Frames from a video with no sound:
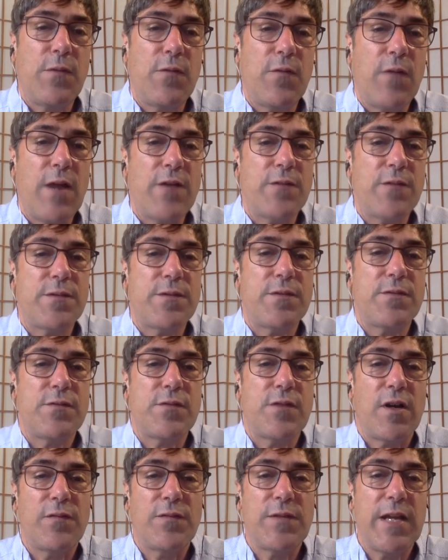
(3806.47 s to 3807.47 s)
graduate
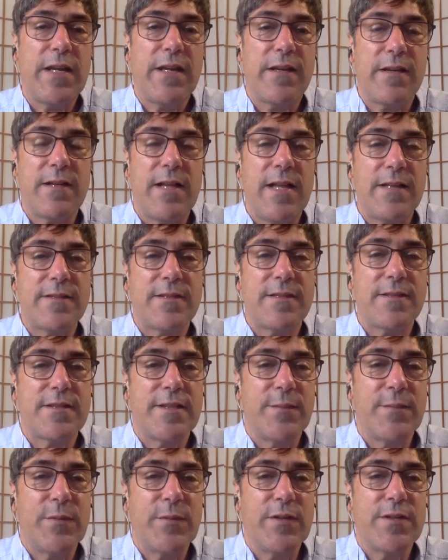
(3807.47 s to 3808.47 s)
students off taking classes
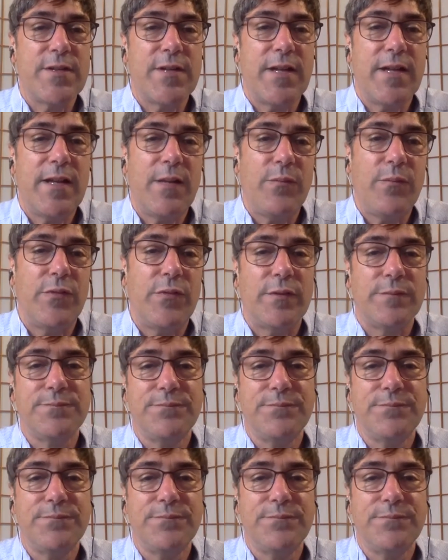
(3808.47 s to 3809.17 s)
somewhere is not helpful.